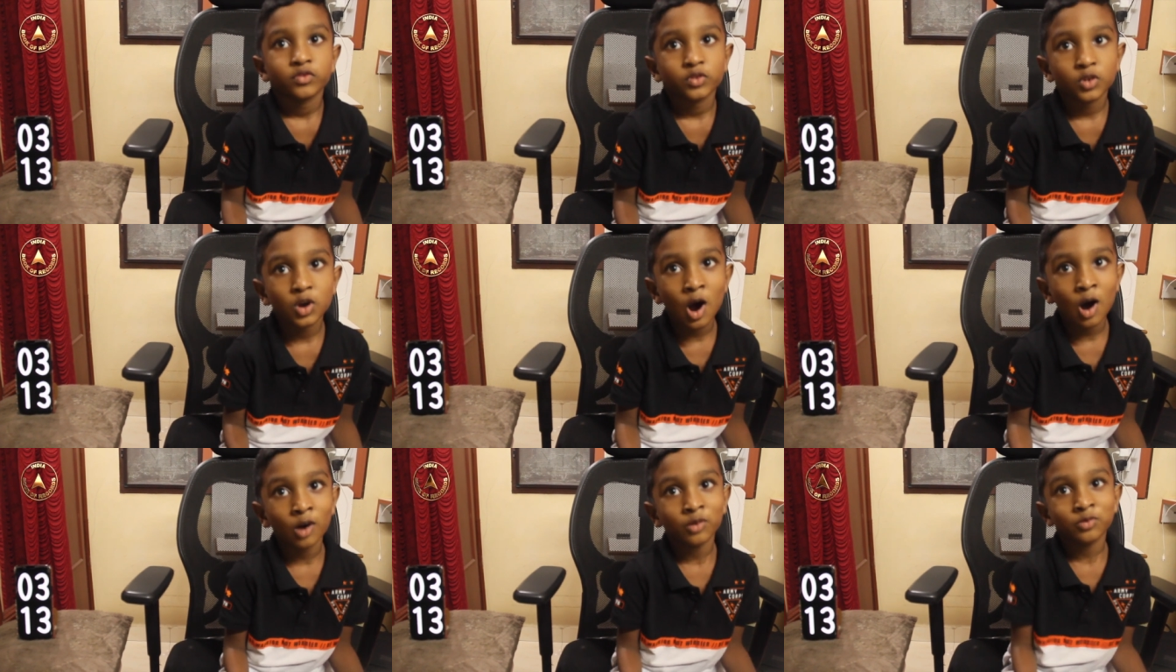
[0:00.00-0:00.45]

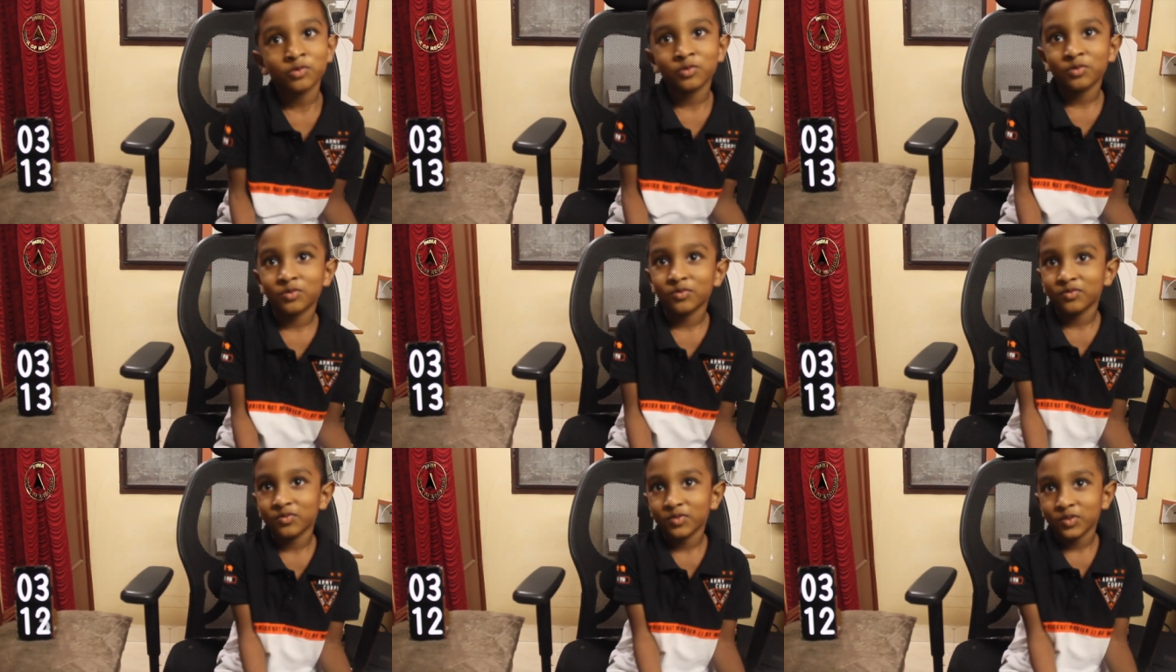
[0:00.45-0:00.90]
calf,
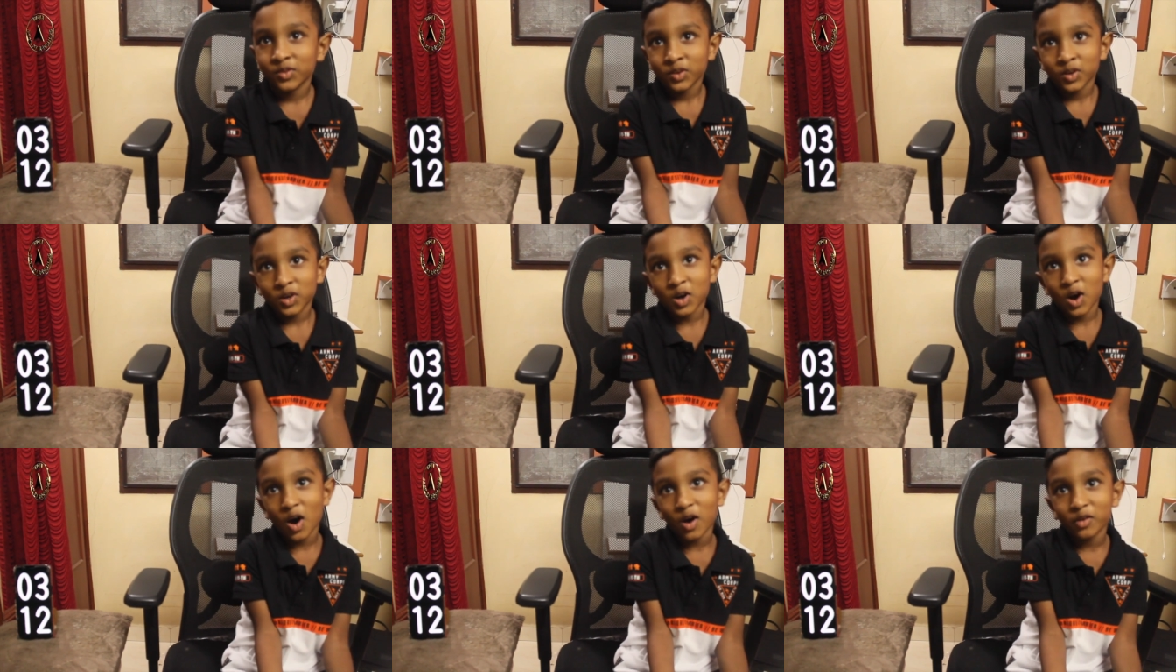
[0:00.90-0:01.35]

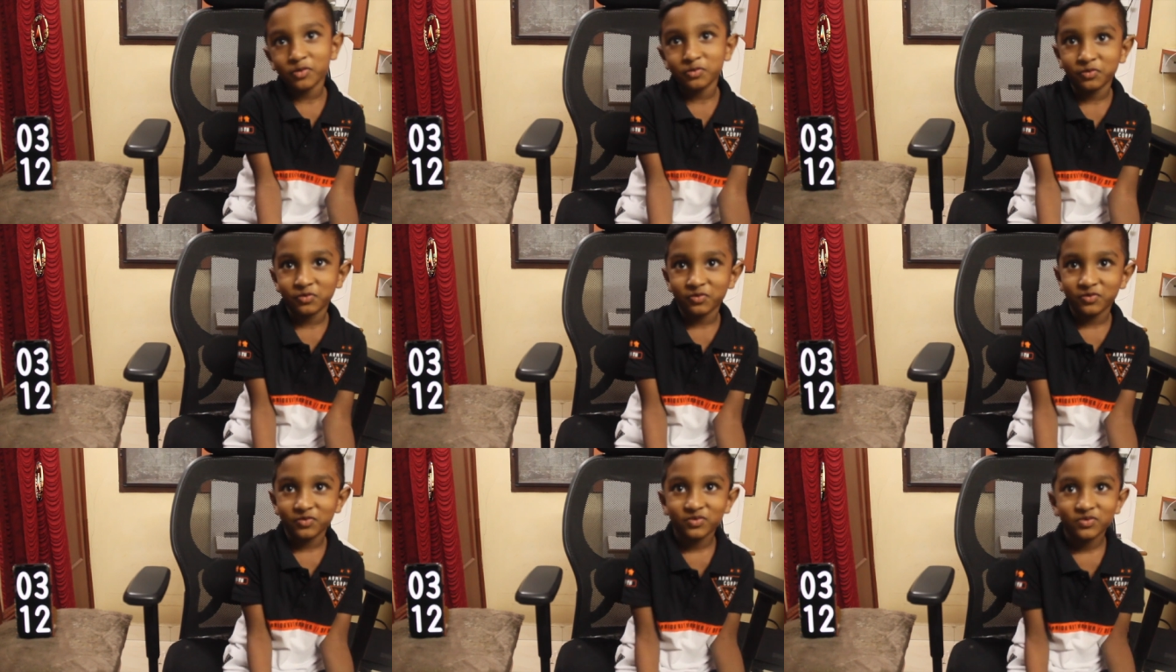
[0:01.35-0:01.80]
giraffe, calf,
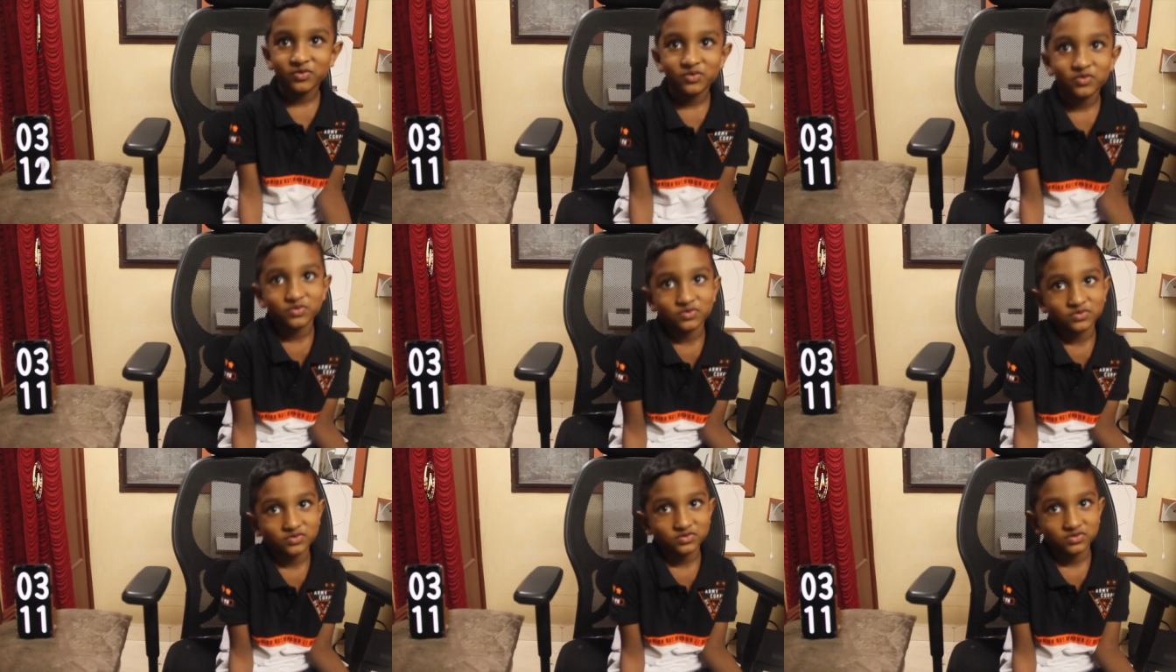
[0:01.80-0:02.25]

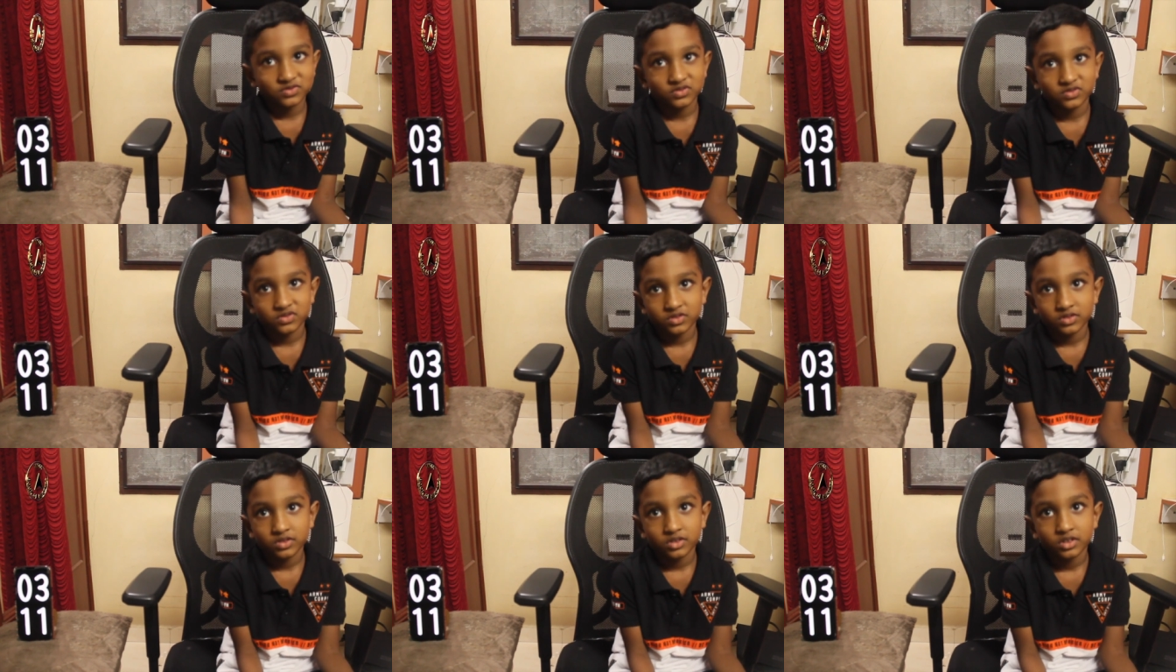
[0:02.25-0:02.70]
dog. Young
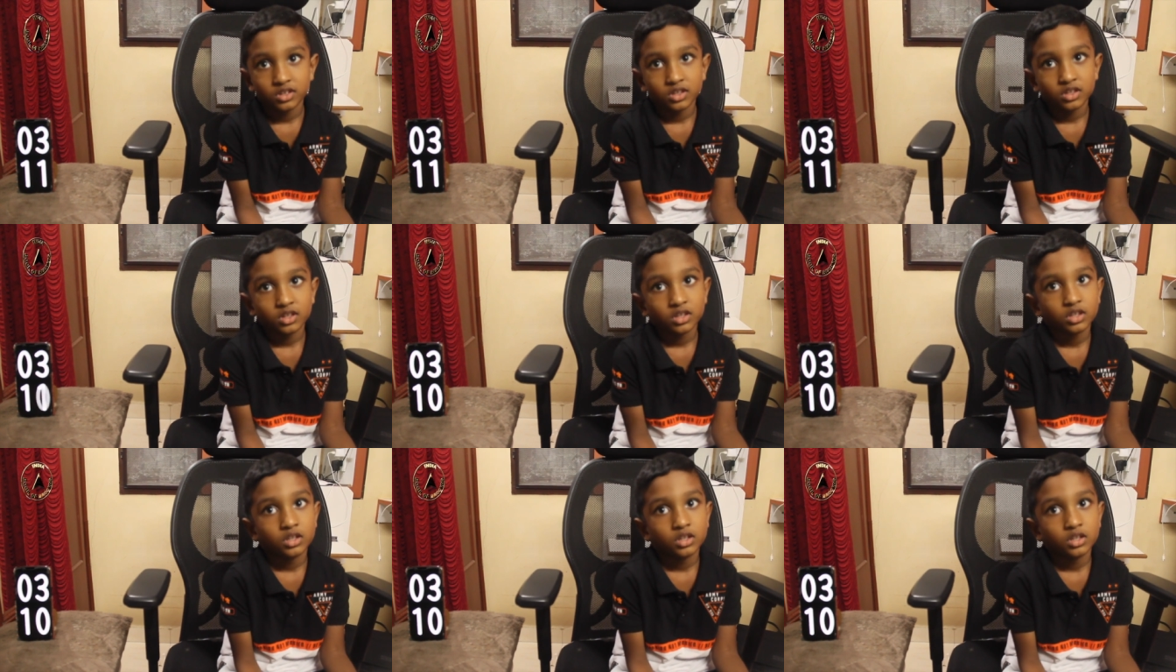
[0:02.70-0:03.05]
one of dog: